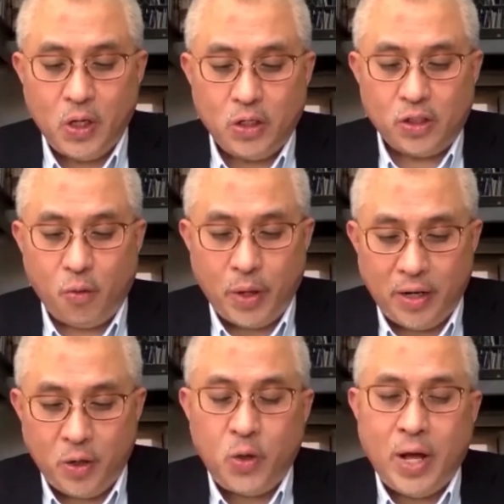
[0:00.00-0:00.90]
So we
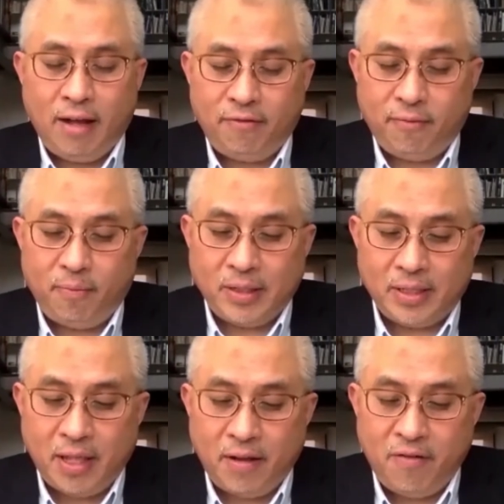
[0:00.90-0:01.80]
do have
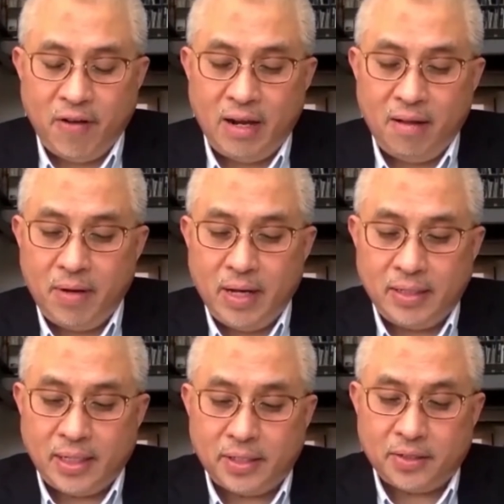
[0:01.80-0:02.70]
positive
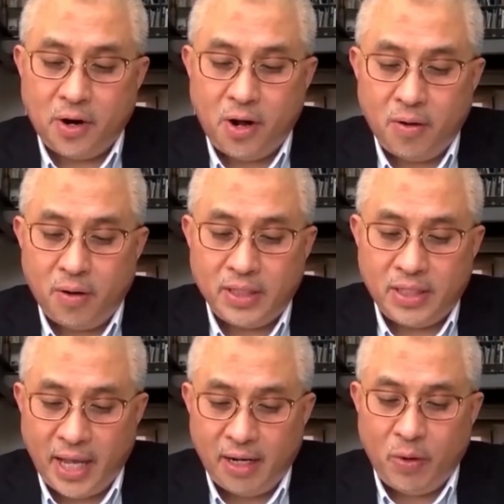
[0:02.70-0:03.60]
developments and strong
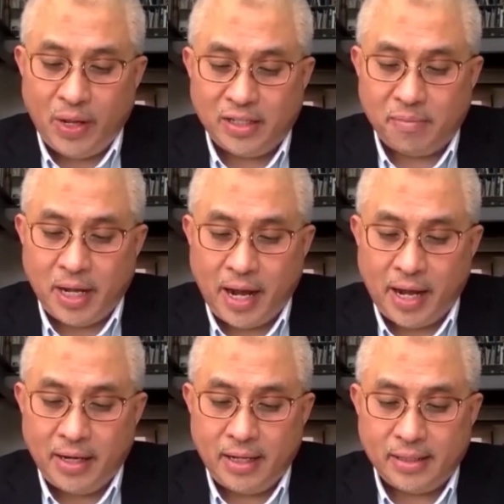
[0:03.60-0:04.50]
tailwinds
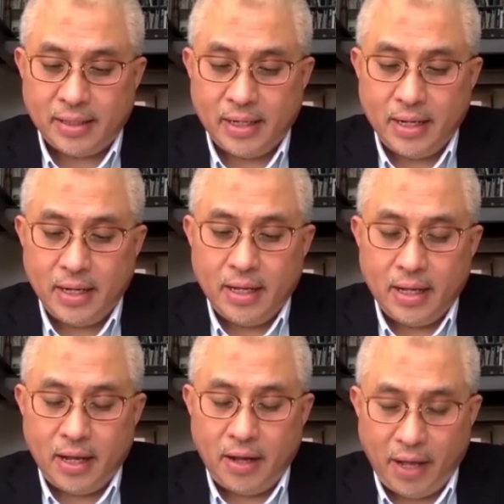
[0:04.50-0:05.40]
behind us.
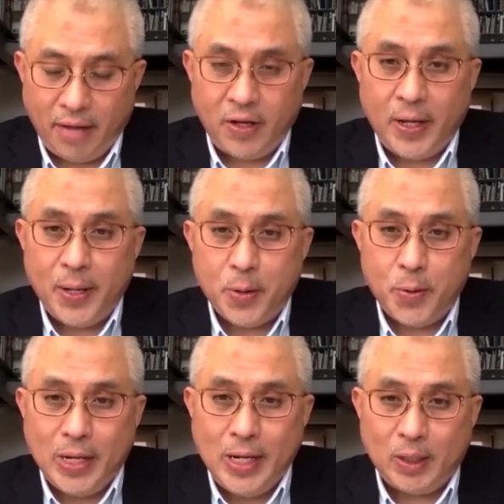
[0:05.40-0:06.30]
However,
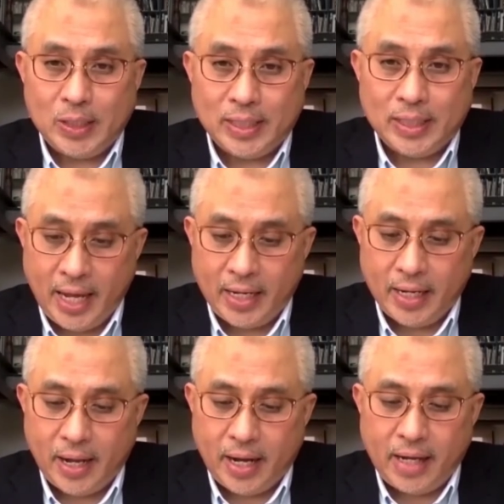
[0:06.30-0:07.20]
we need to state,
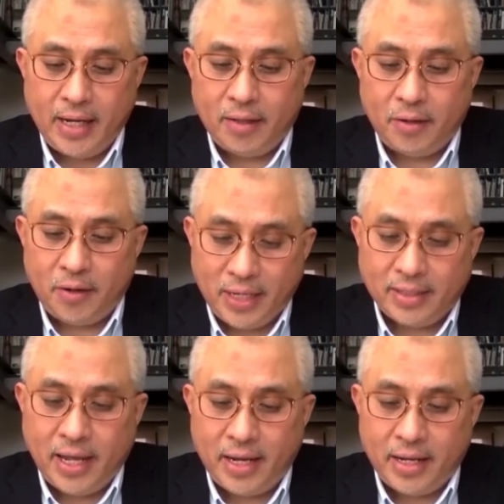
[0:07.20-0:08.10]
and I need to
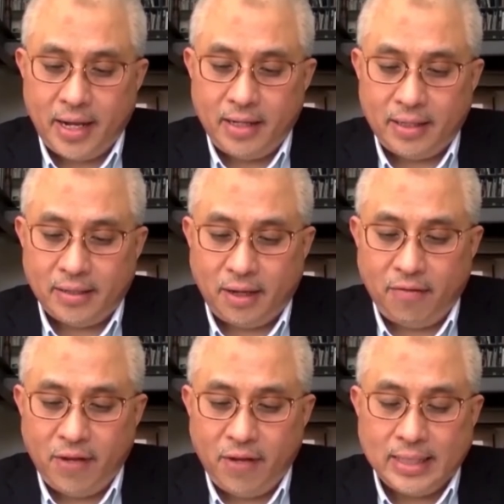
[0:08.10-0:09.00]
restate, that it is
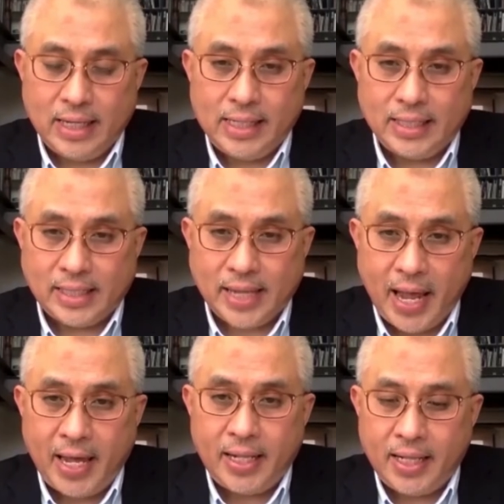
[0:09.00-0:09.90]
obvious that the
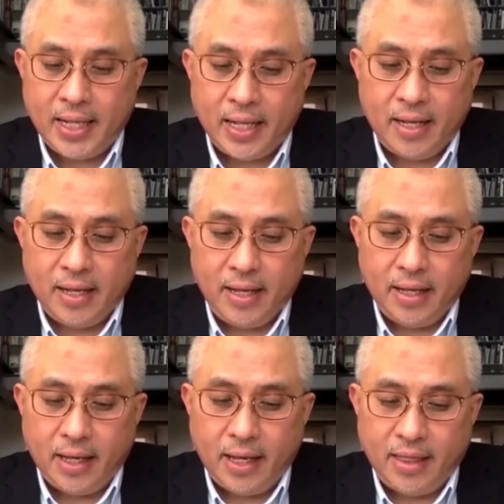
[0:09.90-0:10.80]
scale,
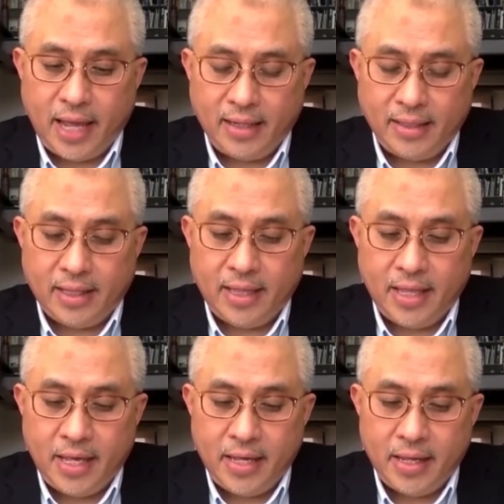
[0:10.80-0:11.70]

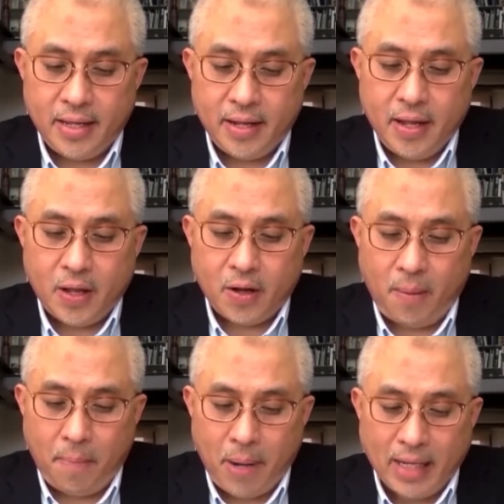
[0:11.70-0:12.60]
intensity,
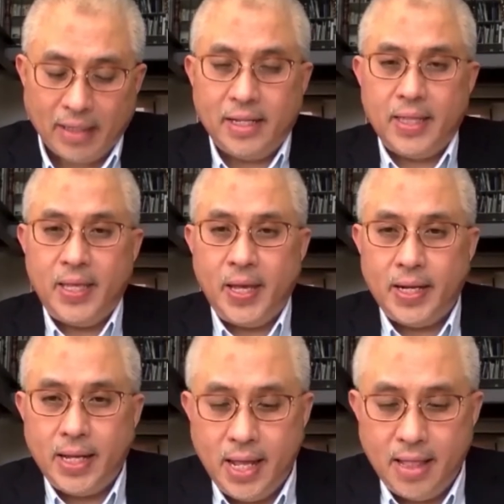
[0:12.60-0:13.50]
complexity
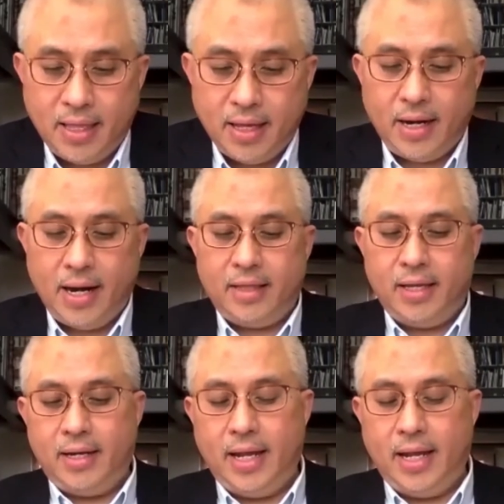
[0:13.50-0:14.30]
and the interrelated